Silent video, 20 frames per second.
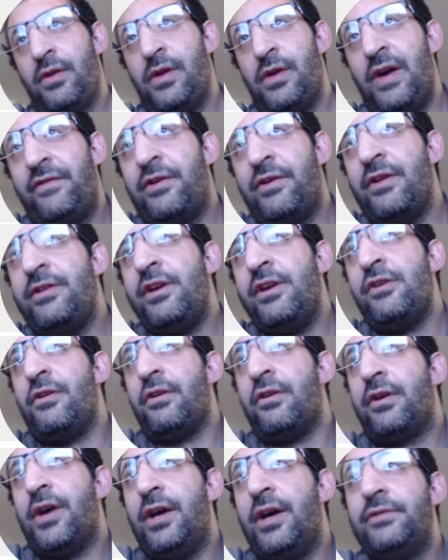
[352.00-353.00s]
creating your
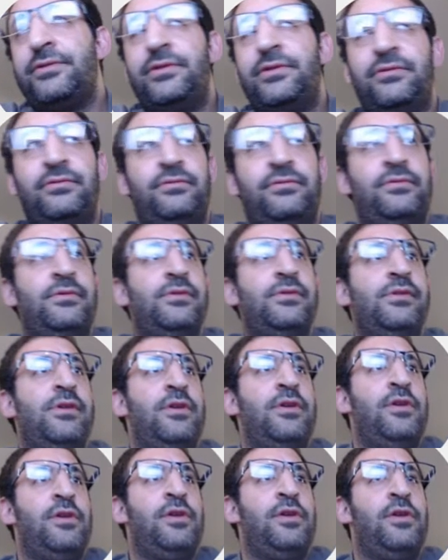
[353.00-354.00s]
account,
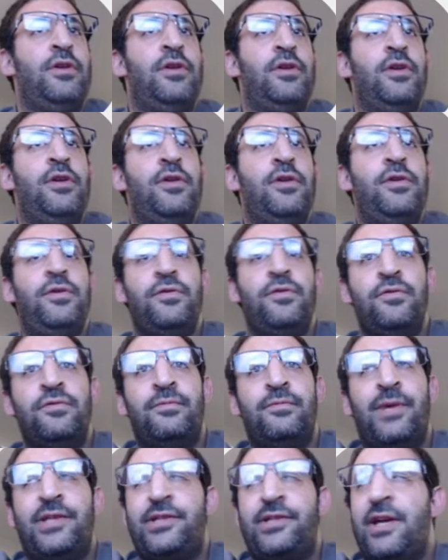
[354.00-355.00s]

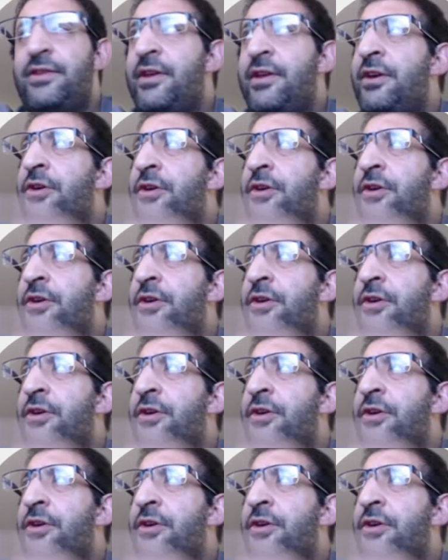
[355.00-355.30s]
I think